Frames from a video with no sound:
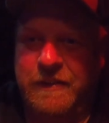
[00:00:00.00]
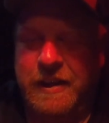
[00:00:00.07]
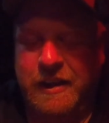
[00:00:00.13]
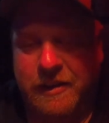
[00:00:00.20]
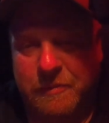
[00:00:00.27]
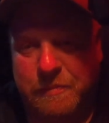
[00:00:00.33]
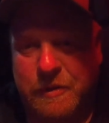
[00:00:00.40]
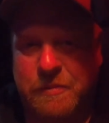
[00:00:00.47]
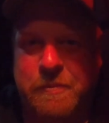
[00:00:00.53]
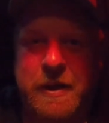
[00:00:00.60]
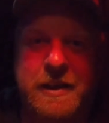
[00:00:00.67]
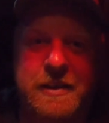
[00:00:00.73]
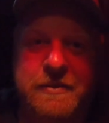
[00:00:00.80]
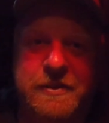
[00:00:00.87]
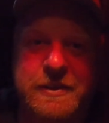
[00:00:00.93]
The other
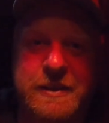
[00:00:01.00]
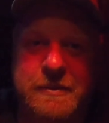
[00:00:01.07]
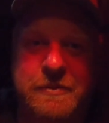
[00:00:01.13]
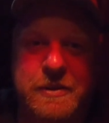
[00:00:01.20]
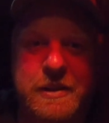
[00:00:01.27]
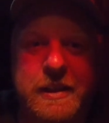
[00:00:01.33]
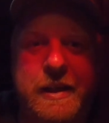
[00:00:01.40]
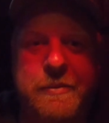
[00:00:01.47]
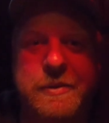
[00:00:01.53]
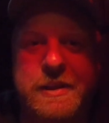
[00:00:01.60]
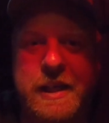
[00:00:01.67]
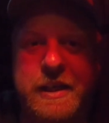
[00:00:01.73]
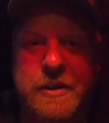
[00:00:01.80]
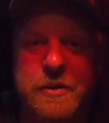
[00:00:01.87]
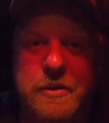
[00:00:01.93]
perspective is that would
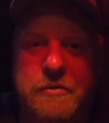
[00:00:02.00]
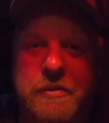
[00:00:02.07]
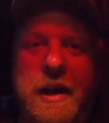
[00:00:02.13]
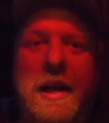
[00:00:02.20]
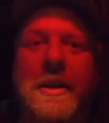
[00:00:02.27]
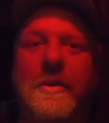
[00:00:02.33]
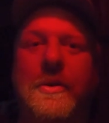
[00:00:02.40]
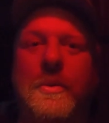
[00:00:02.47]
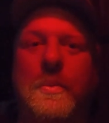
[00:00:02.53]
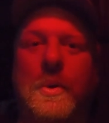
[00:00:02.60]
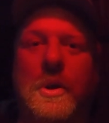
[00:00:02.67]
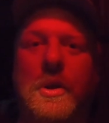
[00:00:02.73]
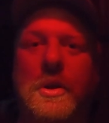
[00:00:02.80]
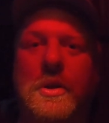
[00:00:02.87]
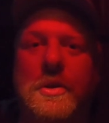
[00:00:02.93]
take you around the
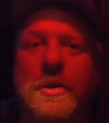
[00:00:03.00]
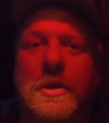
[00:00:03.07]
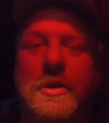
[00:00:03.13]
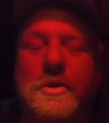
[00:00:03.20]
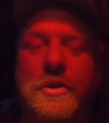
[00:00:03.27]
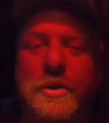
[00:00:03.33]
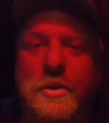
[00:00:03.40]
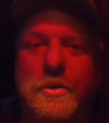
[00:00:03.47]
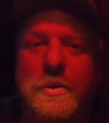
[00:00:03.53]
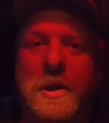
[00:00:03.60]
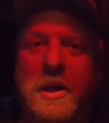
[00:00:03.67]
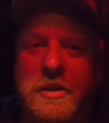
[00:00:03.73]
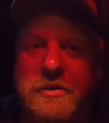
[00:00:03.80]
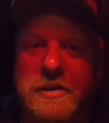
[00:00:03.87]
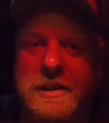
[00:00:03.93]
world
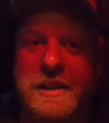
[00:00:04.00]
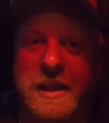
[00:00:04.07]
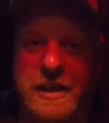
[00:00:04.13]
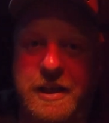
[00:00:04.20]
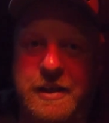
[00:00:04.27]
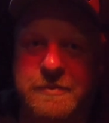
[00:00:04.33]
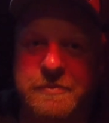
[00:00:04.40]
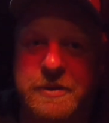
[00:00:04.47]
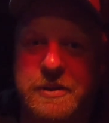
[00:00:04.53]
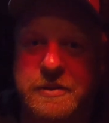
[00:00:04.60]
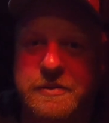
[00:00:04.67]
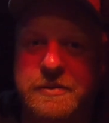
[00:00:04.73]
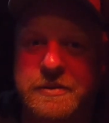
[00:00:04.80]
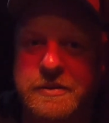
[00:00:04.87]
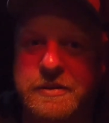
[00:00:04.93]
200 times.
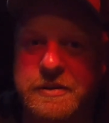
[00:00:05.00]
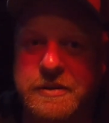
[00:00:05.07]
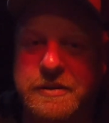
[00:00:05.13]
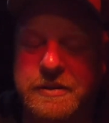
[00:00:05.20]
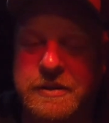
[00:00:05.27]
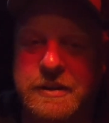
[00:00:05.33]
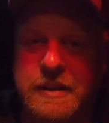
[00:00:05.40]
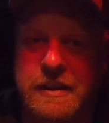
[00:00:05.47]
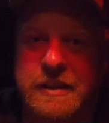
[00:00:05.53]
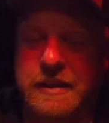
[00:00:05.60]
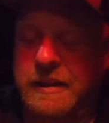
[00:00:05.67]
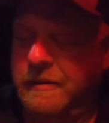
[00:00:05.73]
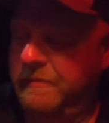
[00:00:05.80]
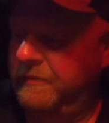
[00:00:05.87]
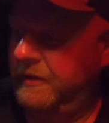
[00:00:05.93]

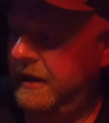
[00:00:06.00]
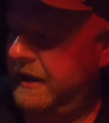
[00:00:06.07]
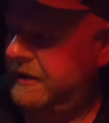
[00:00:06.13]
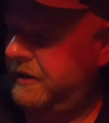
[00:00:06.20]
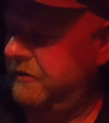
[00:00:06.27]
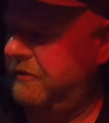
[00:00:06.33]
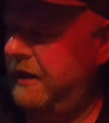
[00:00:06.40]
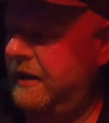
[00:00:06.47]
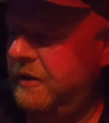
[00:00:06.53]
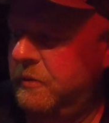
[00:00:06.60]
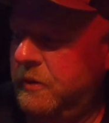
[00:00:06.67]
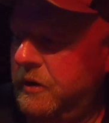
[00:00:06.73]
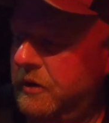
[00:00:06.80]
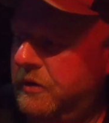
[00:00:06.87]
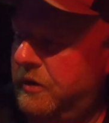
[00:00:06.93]
Yep, actually around the
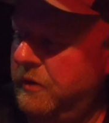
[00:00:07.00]
world